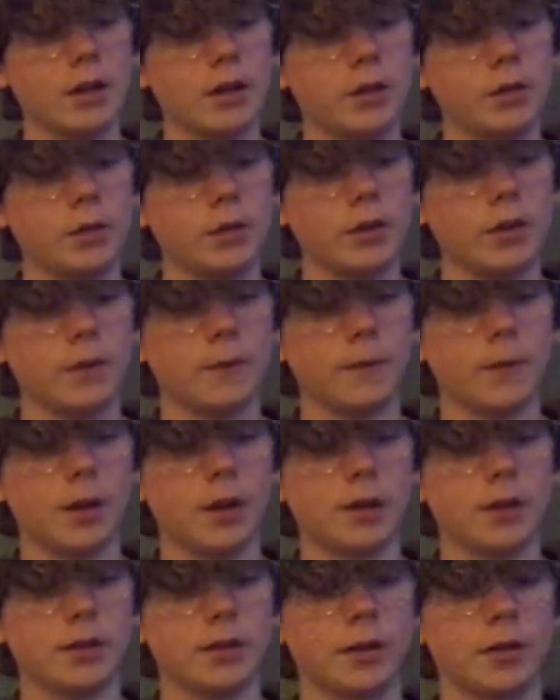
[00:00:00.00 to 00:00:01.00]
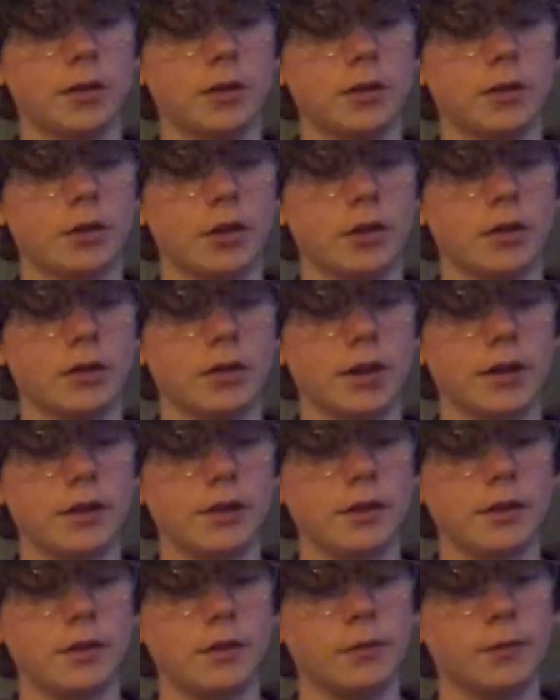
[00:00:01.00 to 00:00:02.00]
Who could have lost such a treasure
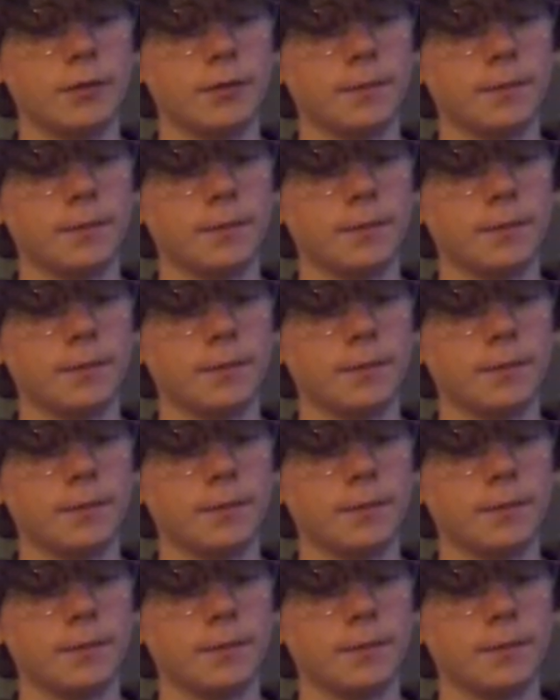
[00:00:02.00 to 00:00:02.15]
as you?